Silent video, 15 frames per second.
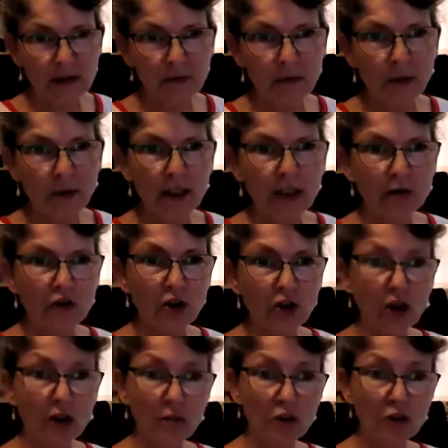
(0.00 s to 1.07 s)
But when you've taught
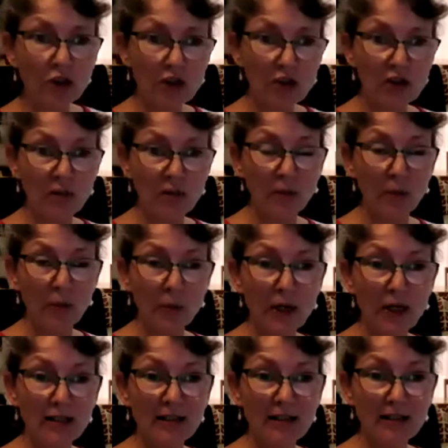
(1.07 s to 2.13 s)
them just simple
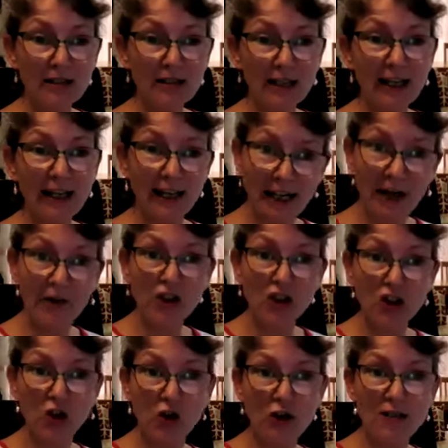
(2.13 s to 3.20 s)
print, it's clear, here are
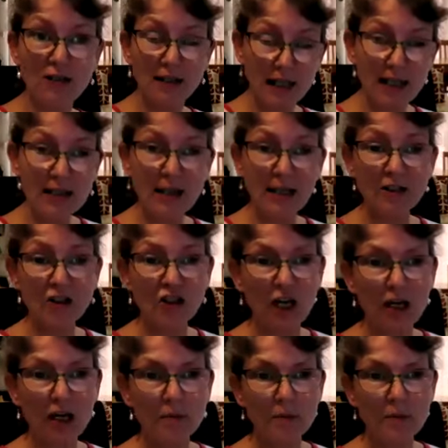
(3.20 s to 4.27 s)
joins and here's letter
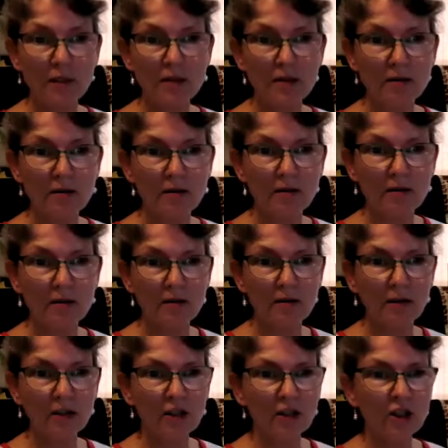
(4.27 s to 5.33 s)
shapes.
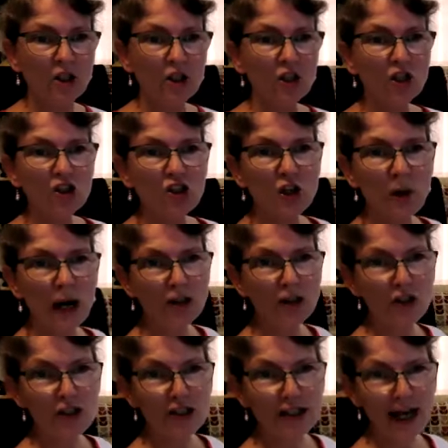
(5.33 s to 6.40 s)
So I
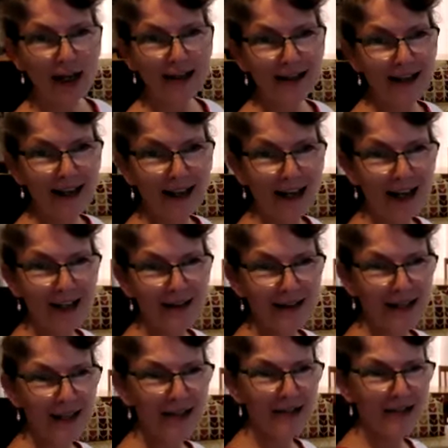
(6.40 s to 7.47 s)
just stand there like
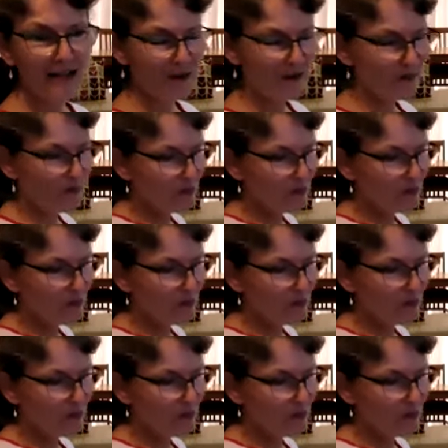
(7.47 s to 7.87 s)
this.